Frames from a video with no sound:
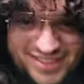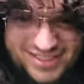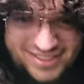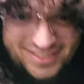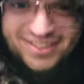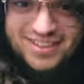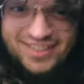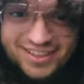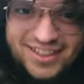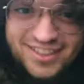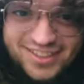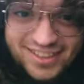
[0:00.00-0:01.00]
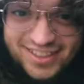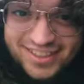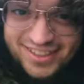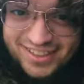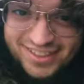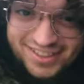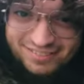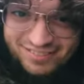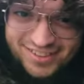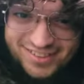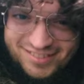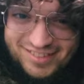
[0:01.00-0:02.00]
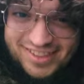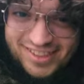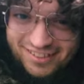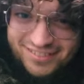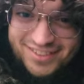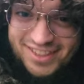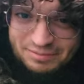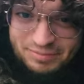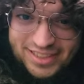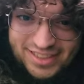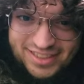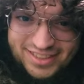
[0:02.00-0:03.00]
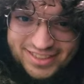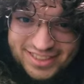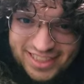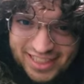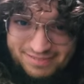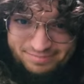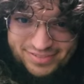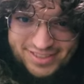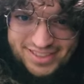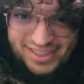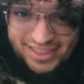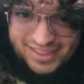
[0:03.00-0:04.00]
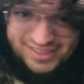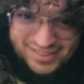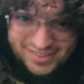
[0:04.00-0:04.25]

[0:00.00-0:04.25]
like it's like you're wondering how dumb can this guy be?